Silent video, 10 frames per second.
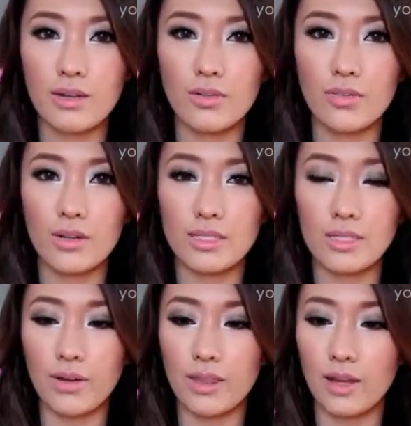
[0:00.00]
I don't know if you can
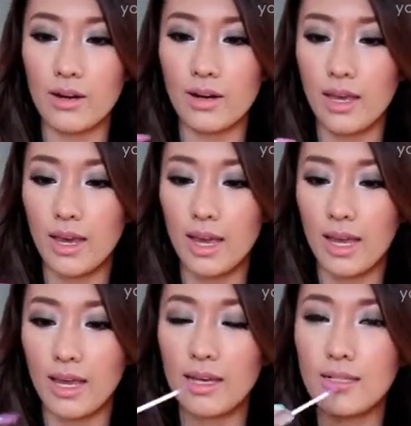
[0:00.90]
see right there.
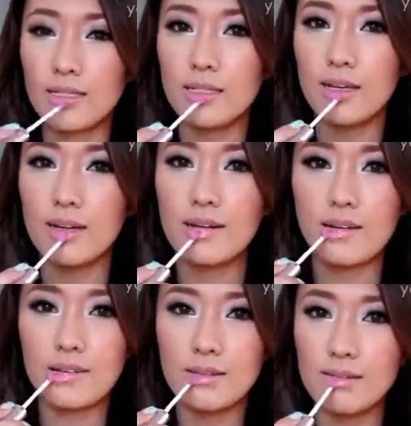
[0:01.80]
And I don't
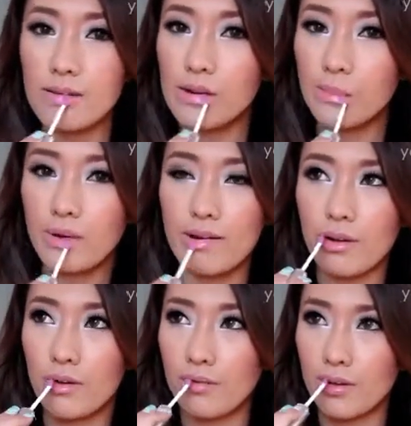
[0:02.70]
know, this is the one I'm
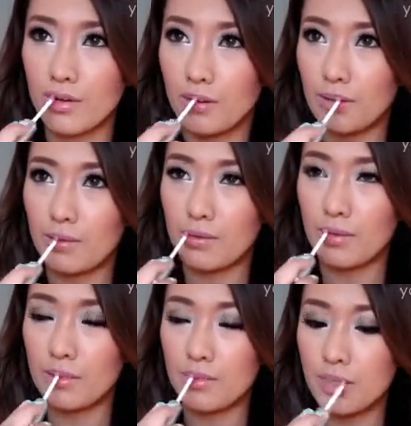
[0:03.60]
wearing over
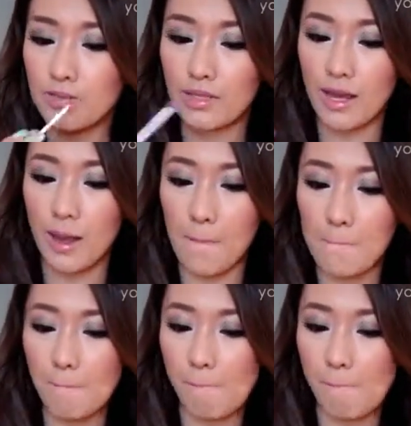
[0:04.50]
lip stuff today.